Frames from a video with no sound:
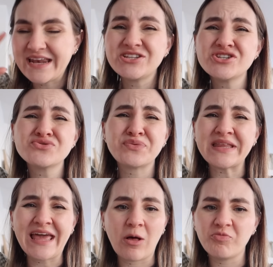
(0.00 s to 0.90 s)
and it's just
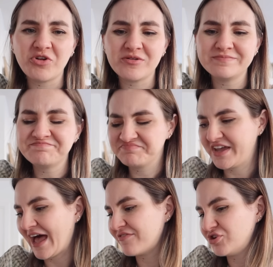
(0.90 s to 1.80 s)
really helpful
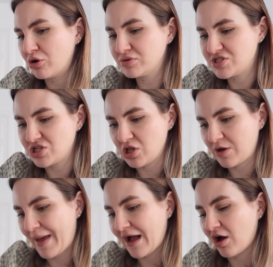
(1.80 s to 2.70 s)
to have notes to
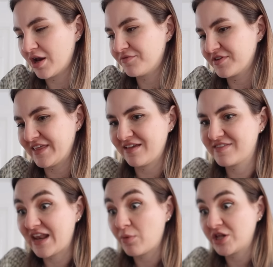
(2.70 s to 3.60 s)
look back on for
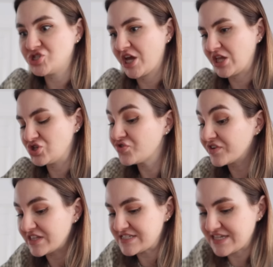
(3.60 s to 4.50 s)
things that I want to change
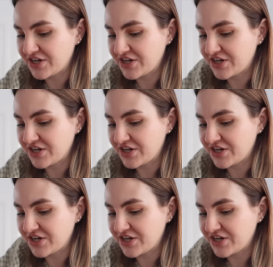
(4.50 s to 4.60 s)
for this